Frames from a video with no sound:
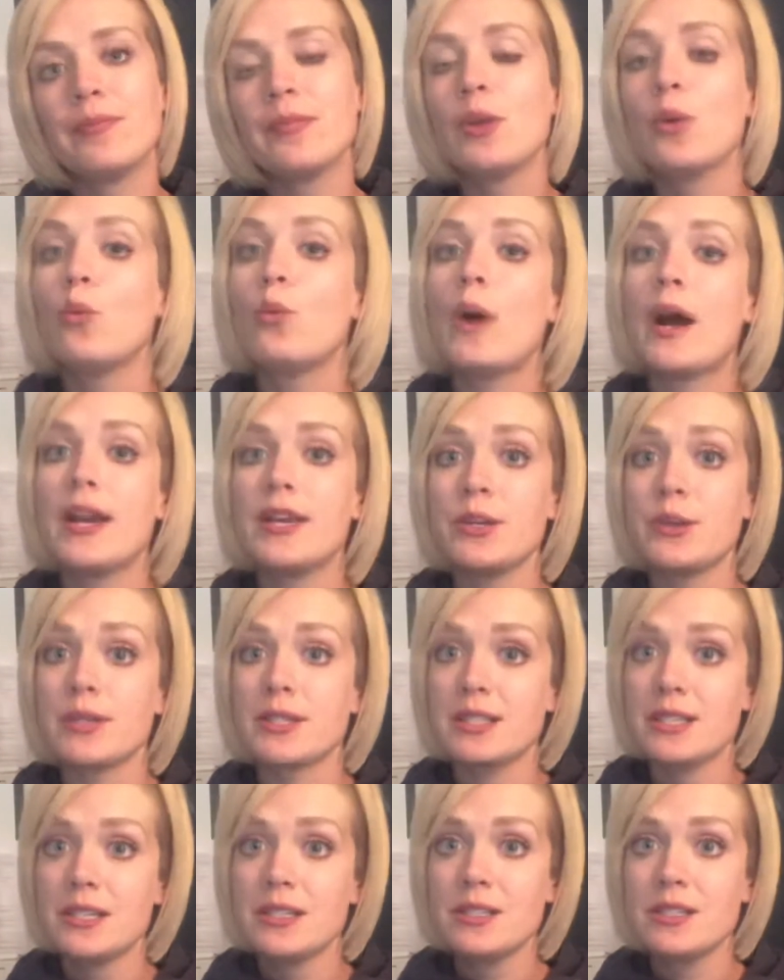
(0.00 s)
why you
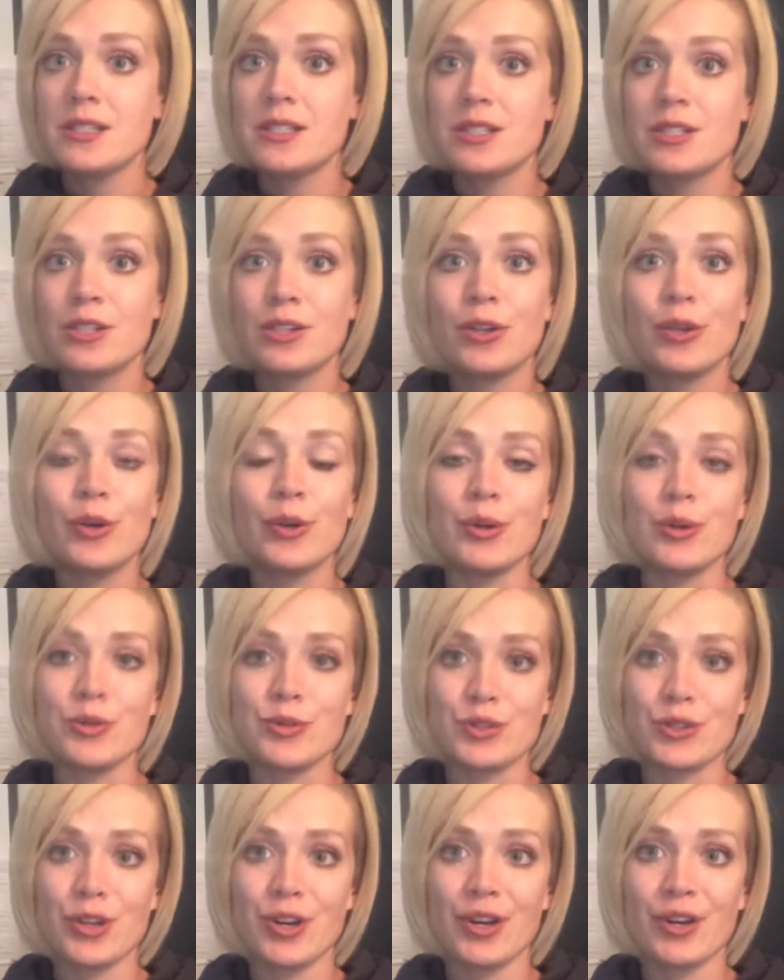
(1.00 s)
exist, who you
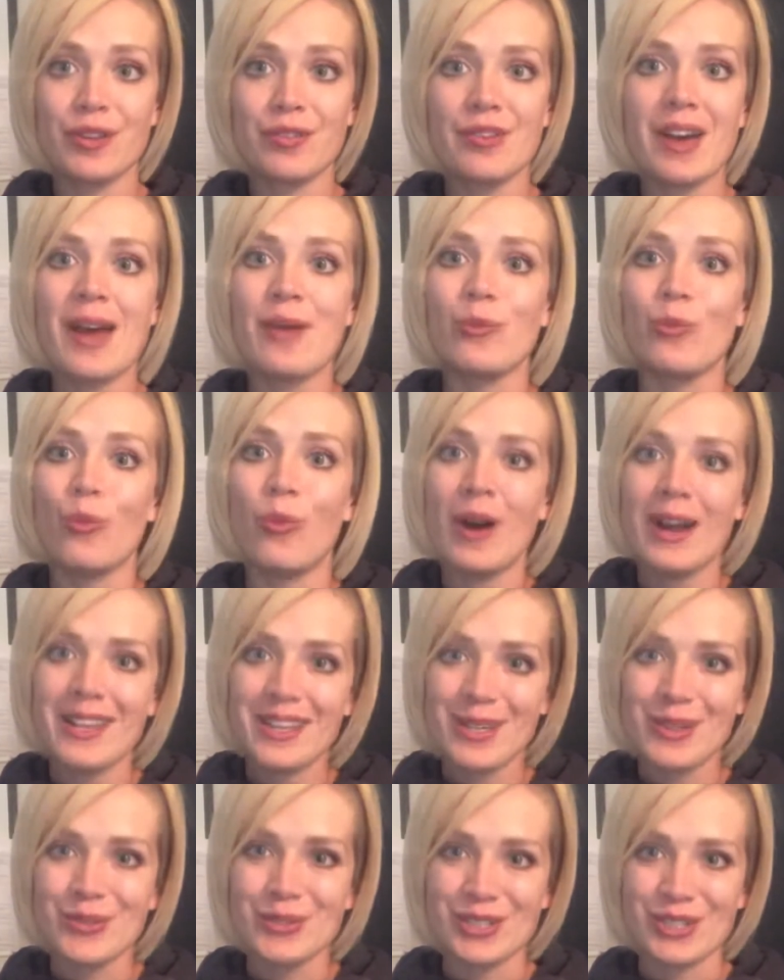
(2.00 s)
serve, and what
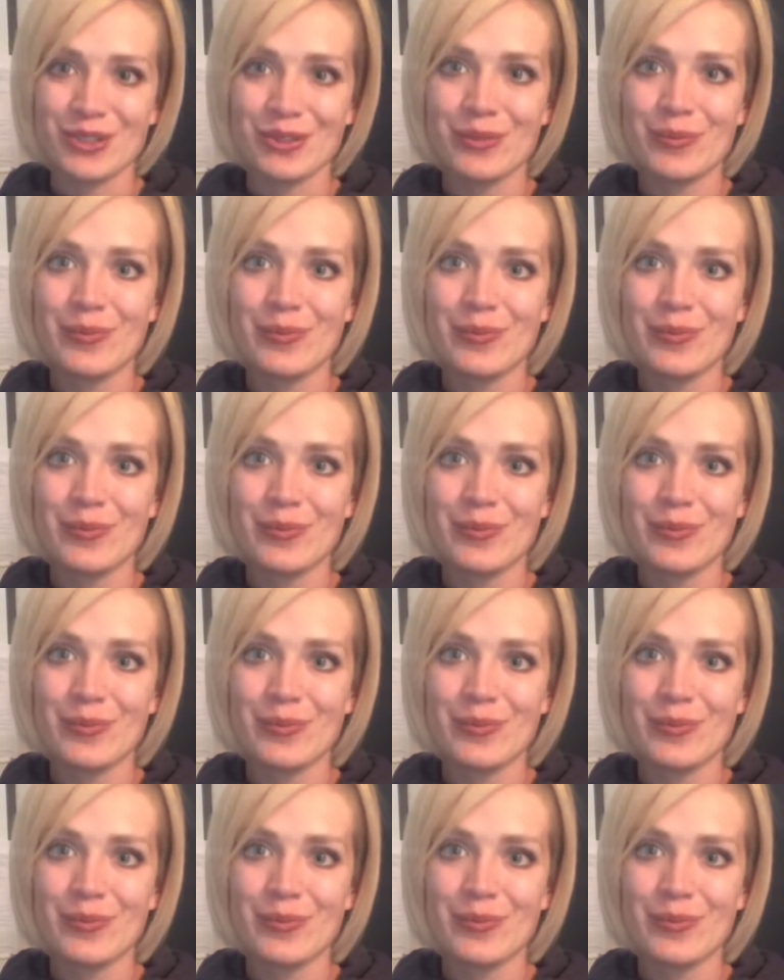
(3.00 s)
you do,